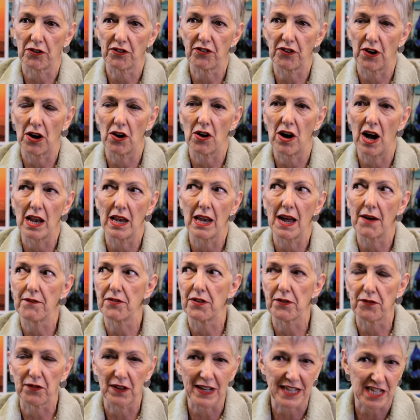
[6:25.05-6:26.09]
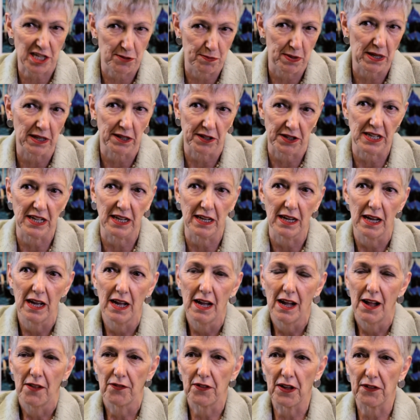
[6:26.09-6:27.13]
So I love the flexibility
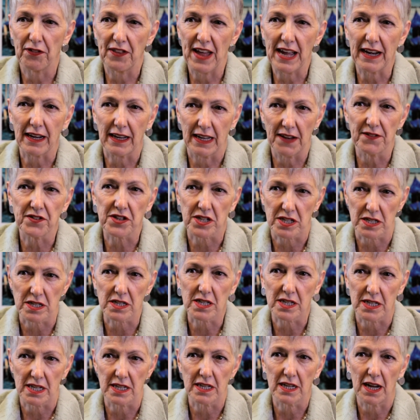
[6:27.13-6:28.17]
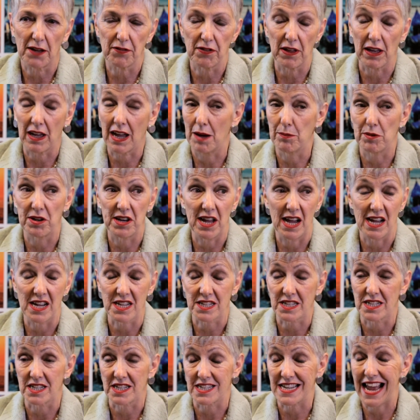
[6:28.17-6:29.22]
that gives us, and I think
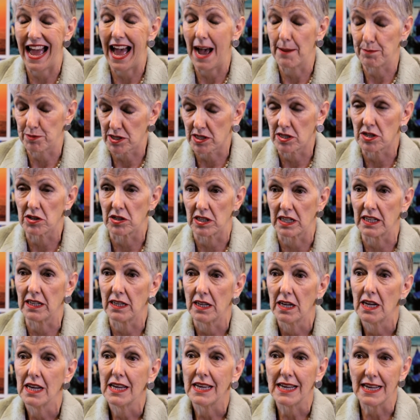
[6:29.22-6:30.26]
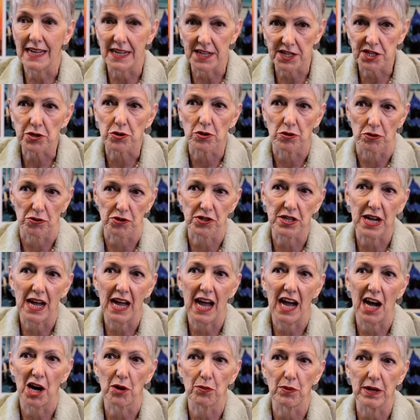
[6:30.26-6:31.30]
Amadeus is absolutely integral to
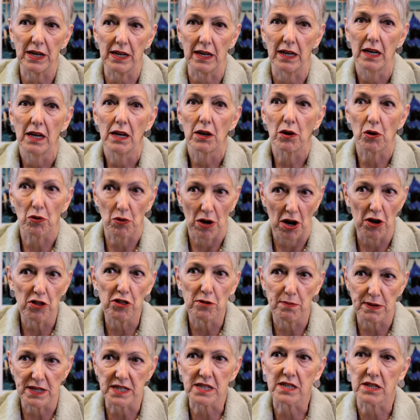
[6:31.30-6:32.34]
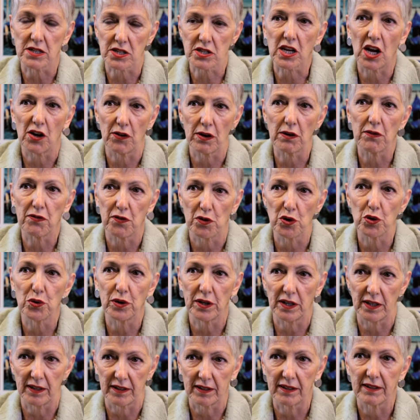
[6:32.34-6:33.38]
how we grow the business going forward.